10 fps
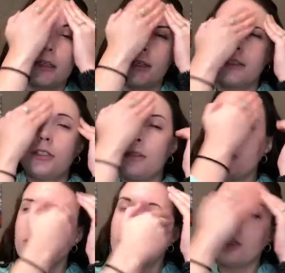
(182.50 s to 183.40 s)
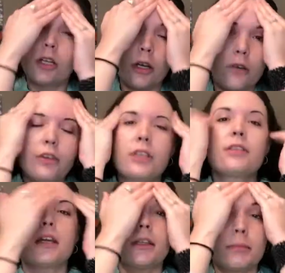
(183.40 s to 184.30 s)
to her and she's like, well, you know, if you
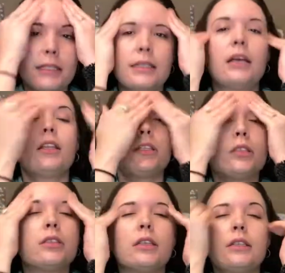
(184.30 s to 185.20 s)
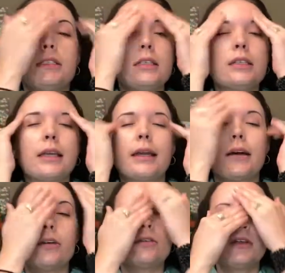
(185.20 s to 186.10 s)
sign up to sell it, you can get a
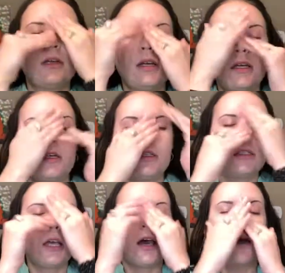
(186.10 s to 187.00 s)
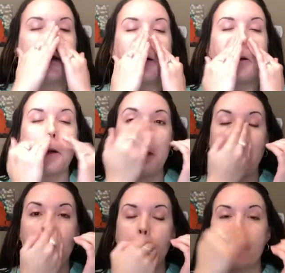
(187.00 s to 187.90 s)
discount. So
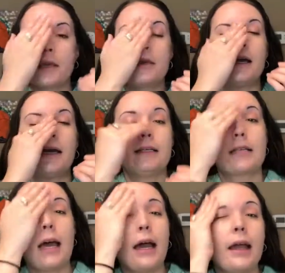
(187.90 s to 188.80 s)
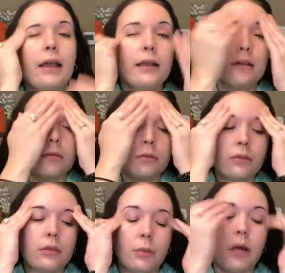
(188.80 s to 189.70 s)
you guys, I,
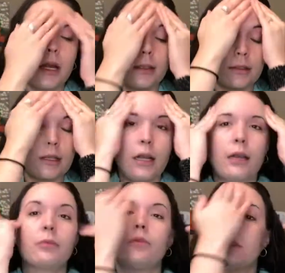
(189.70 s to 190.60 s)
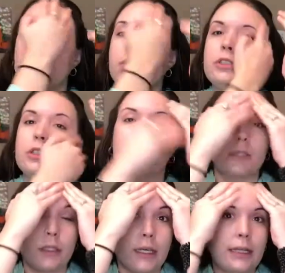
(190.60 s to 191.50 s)
the products that I'm going to be showing
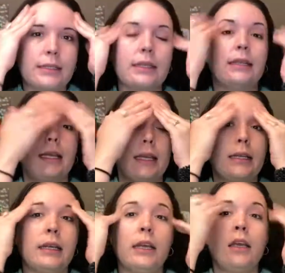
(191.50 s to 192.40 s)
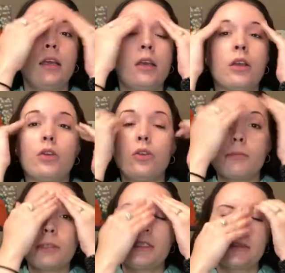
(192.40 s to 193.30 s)
you guys today
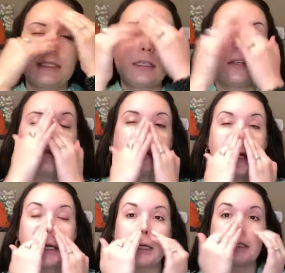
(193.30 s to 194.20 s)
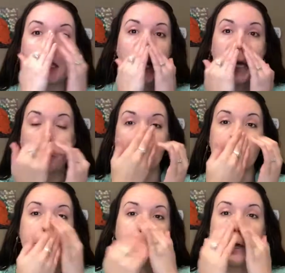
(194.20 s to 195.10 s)
normally retail for
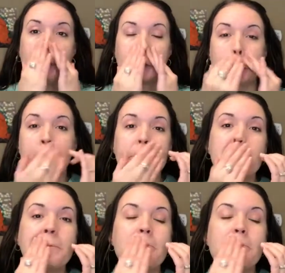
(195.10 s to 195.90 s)
$800.